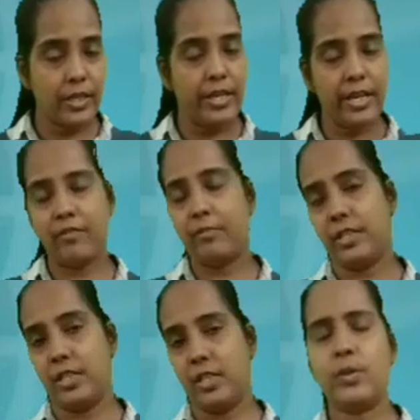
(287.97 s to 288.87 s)
never
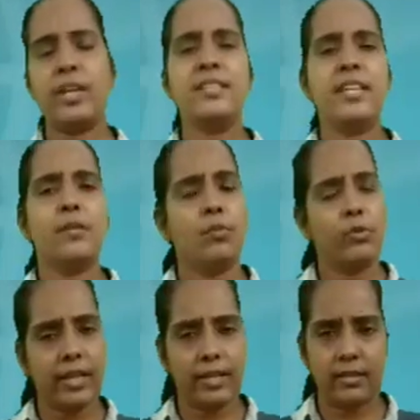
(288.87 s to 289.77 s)
meeting. You can take
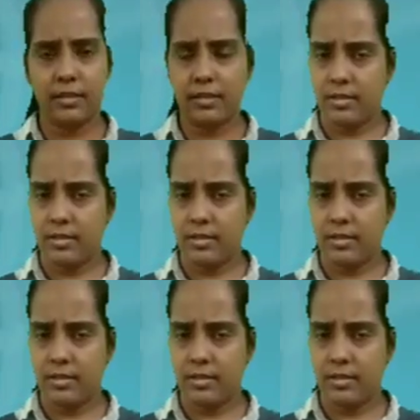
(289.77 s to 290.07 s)
more than